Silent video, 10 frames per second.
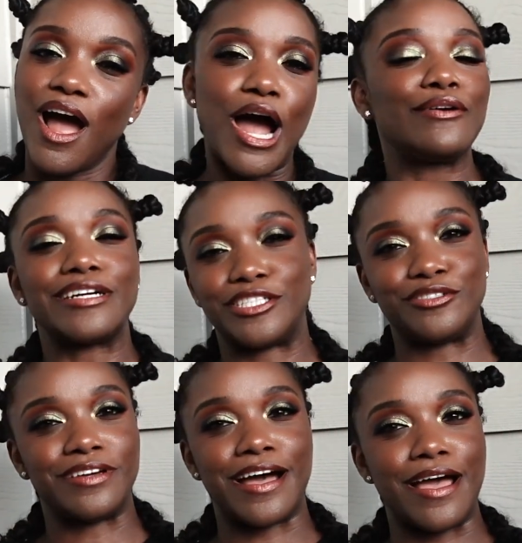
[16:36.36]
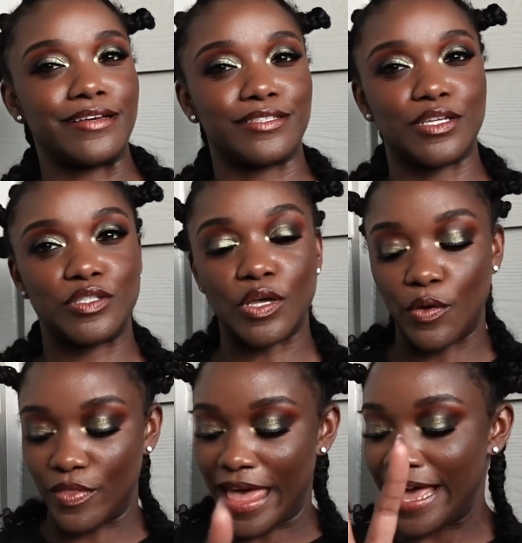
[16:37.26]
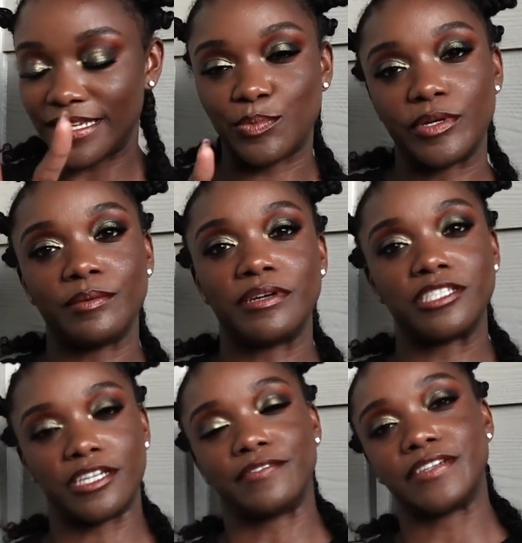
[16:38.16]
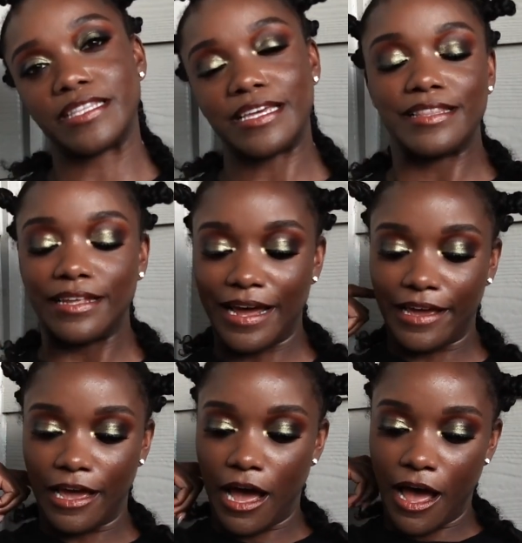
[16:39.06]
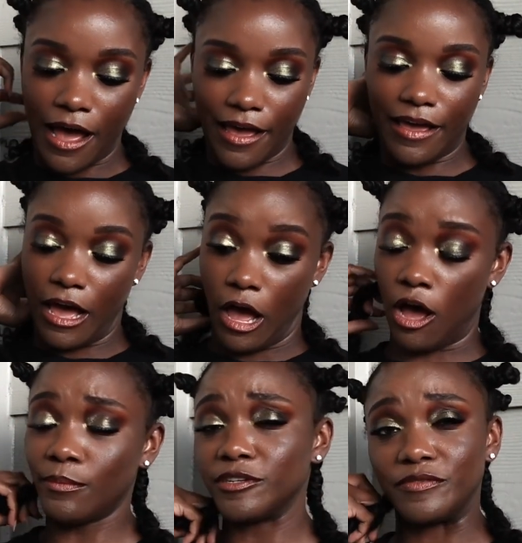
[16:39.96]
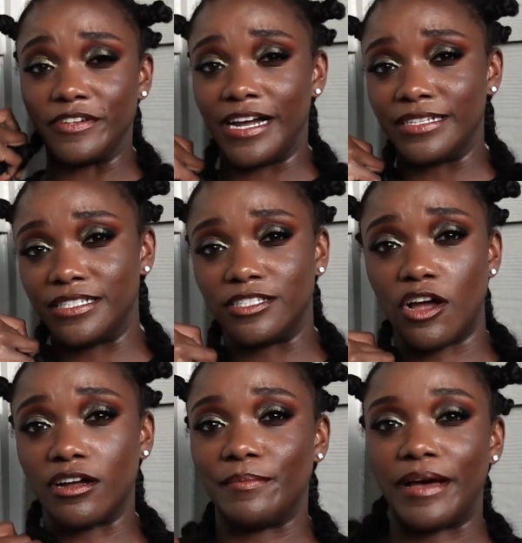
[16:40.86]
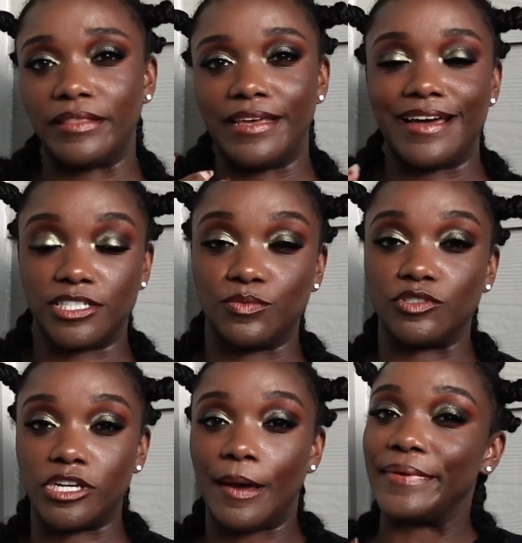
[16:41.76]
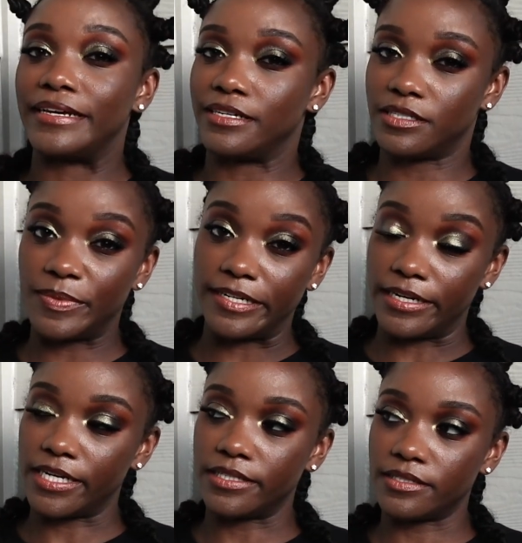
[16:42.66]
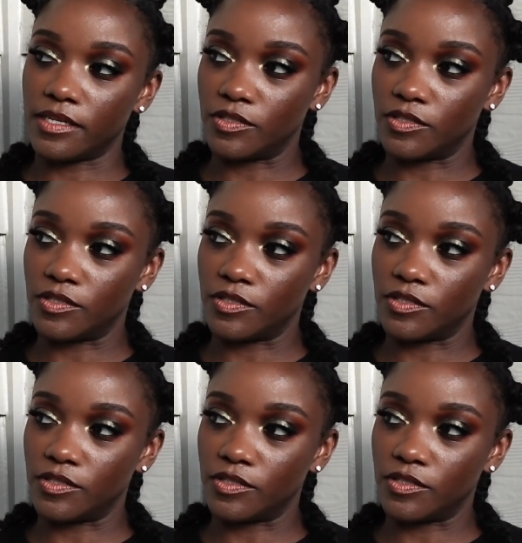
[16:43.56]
Alright, you guys, so that is pretty much everything that I got. I almost forgot to talk about the actual shopping experience.